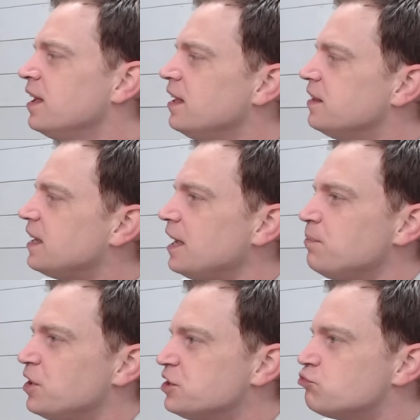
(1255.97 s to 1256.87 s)
the game
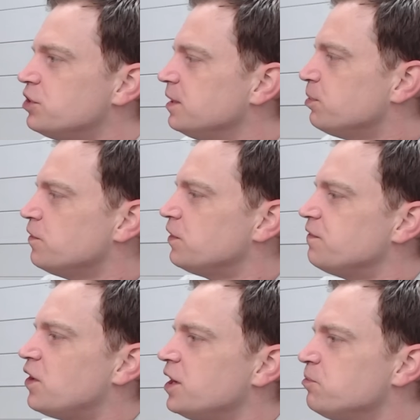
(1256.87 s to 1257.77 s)
is running perfectly
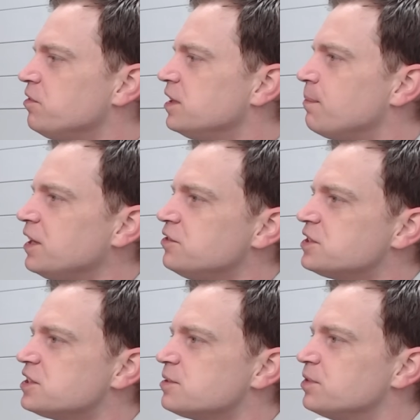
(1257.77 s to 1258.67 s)
fine. We're in the menu
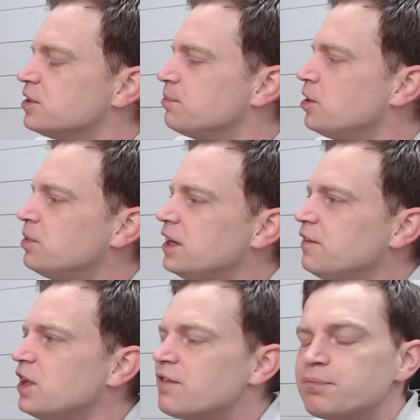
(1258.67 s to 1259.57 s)
system at the moment.
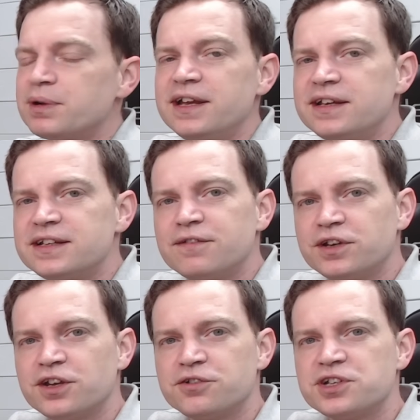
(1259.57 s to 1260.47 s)
If you haven't played it, definitely
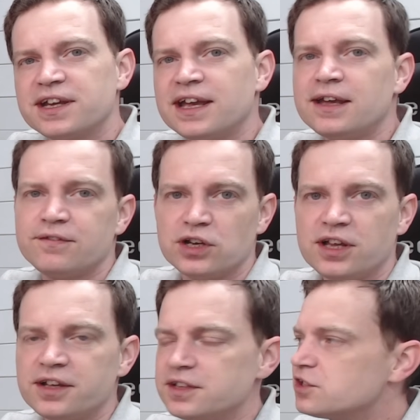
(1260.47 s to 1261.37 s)
go check it out. If you
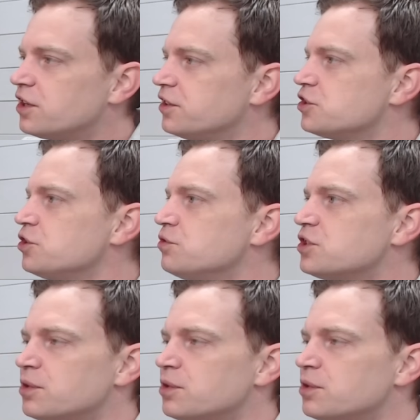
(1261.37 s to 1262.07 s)
like this kind of shooter, I'm